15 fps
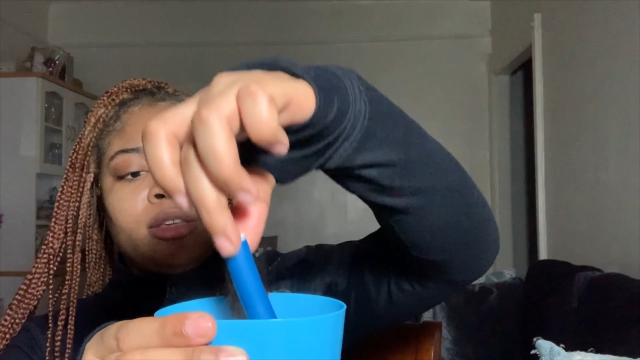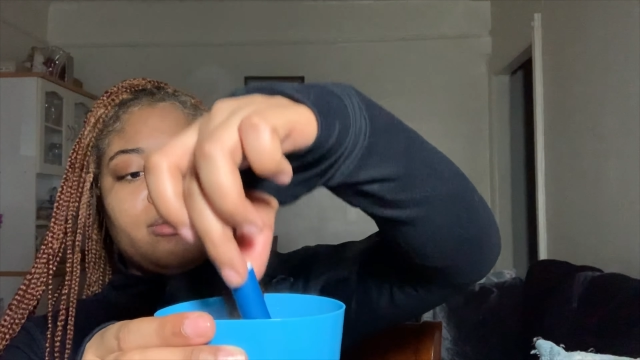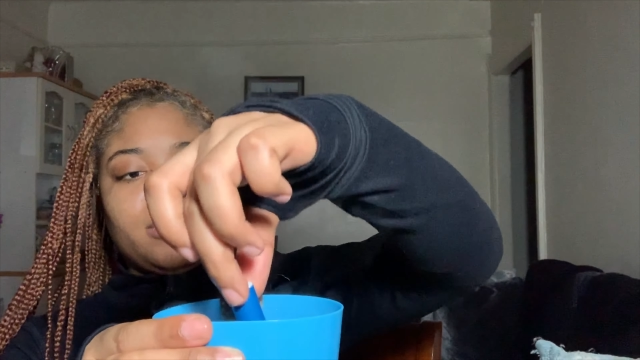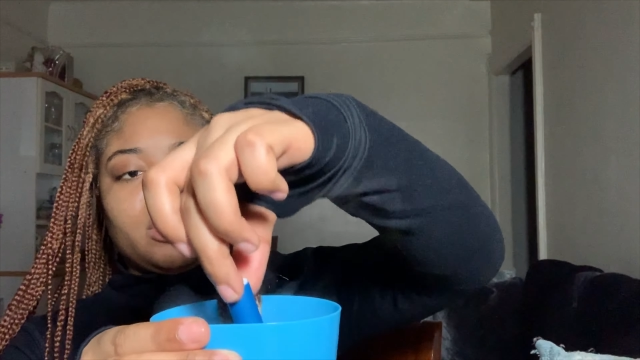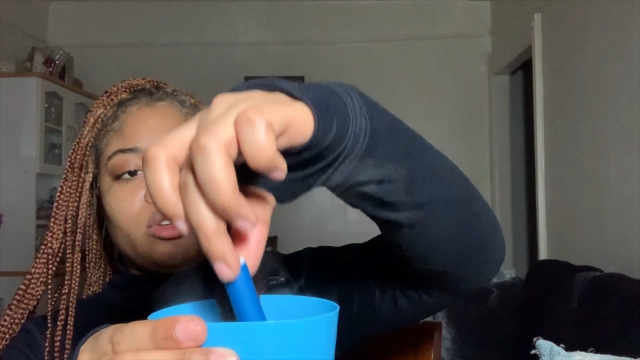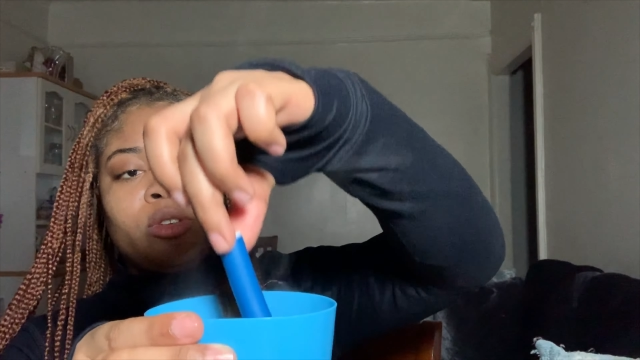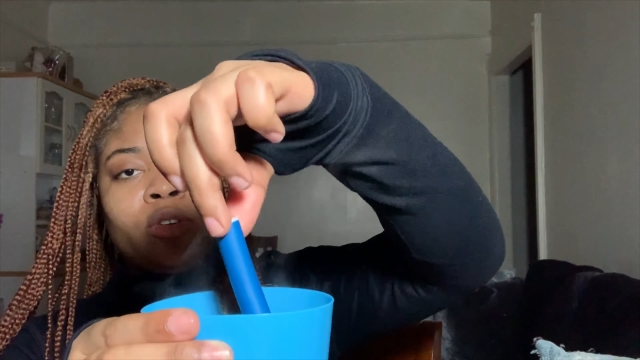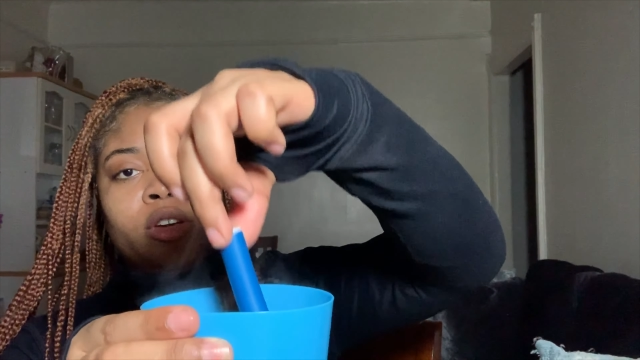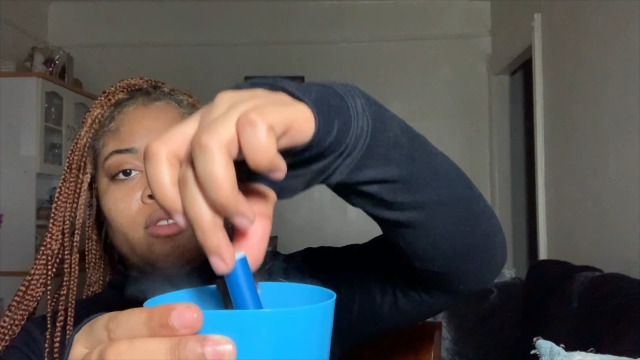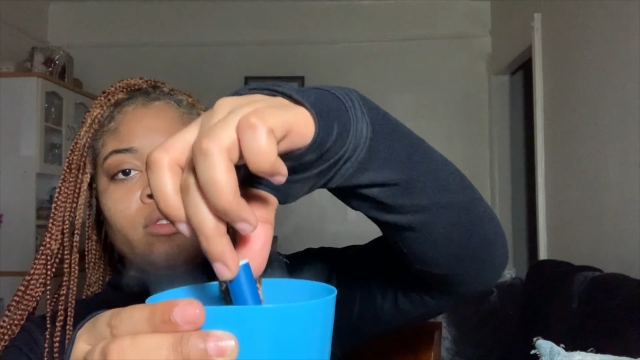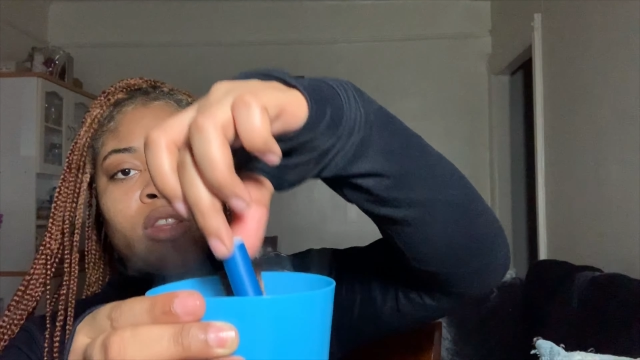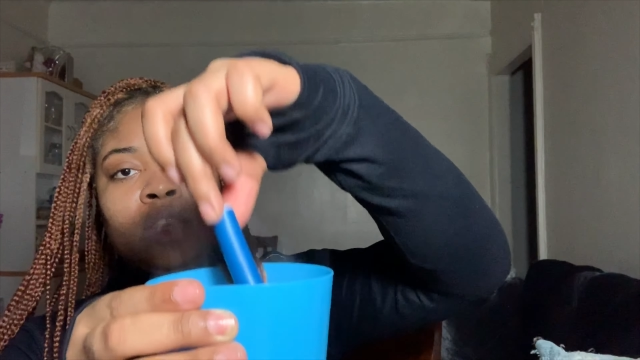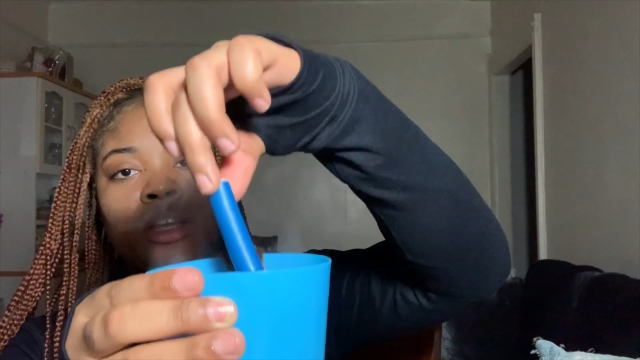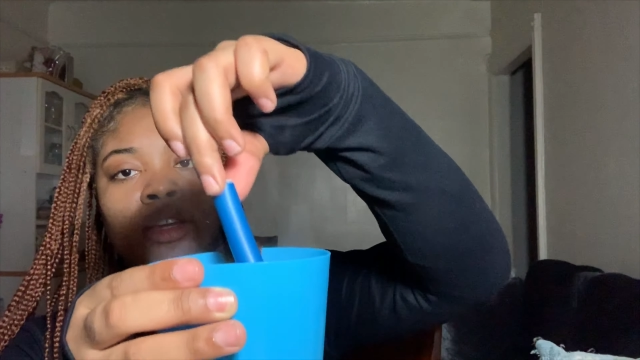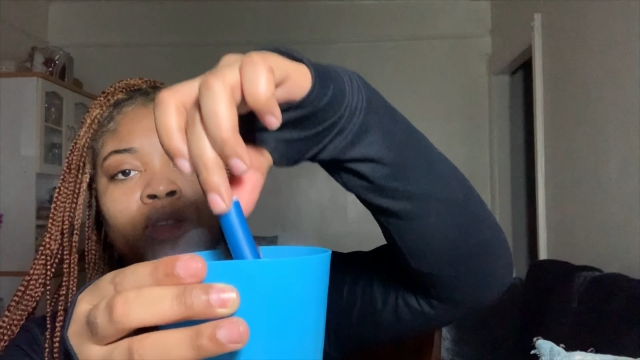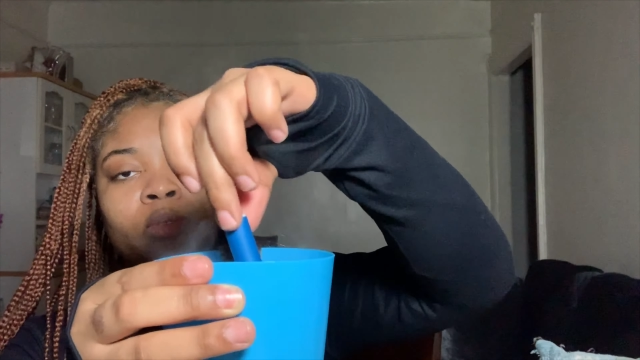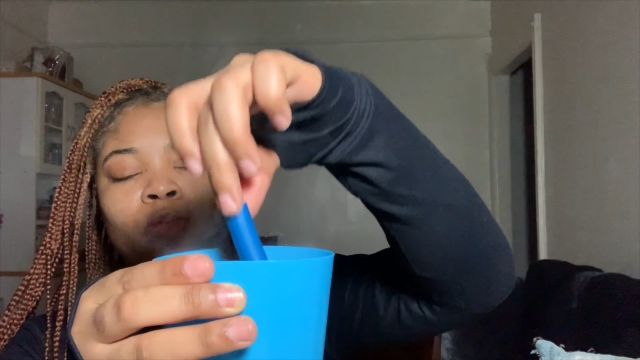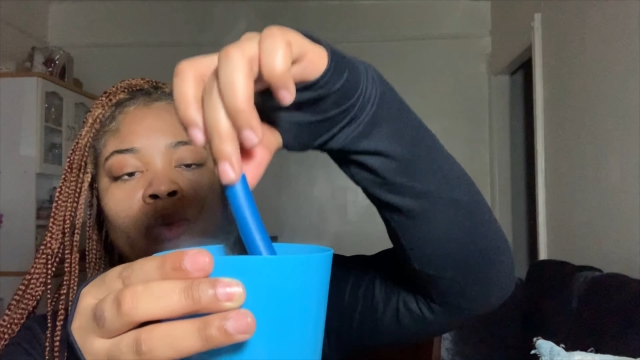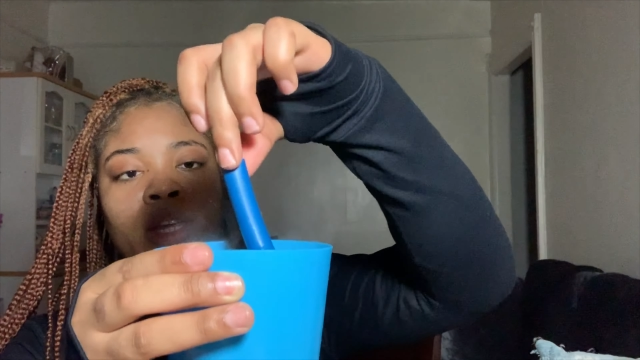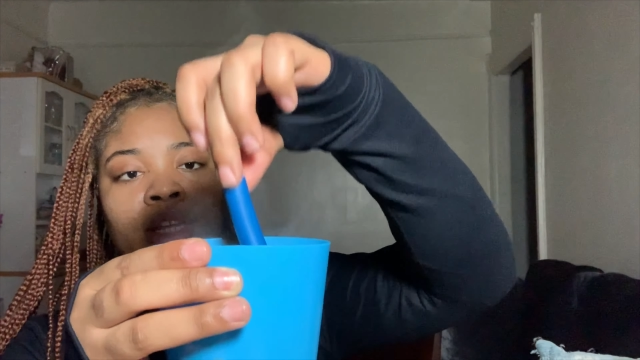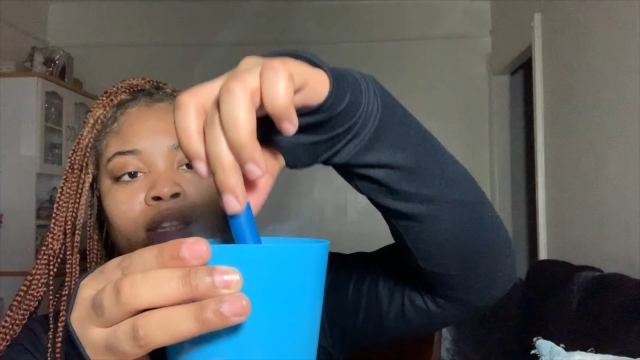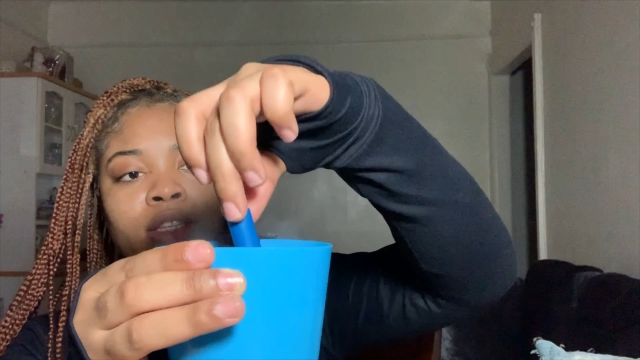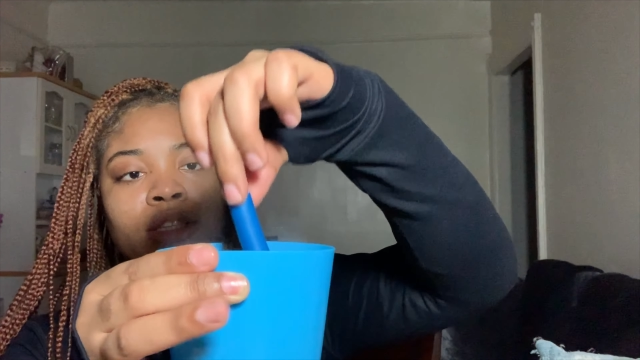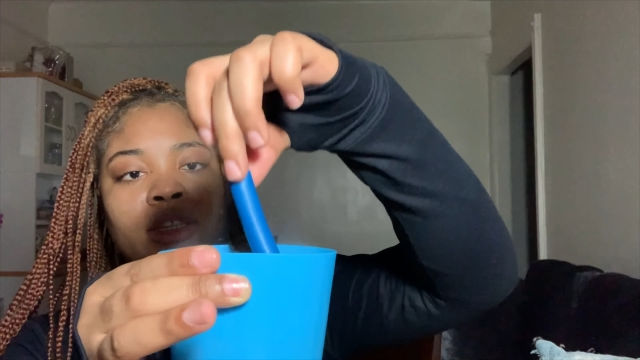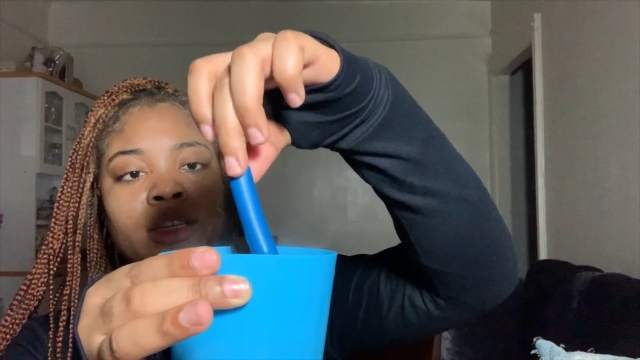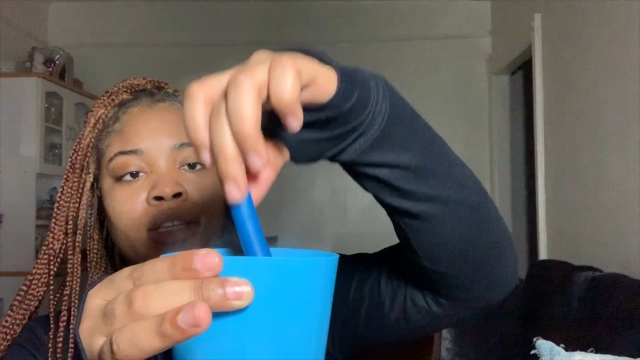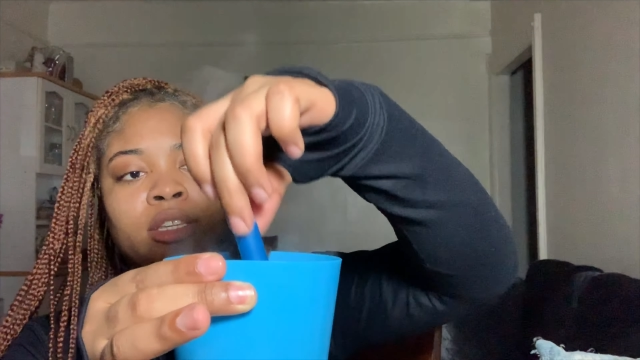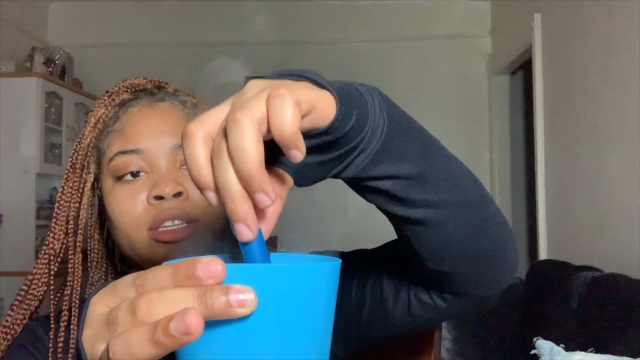Make sure everything is wet.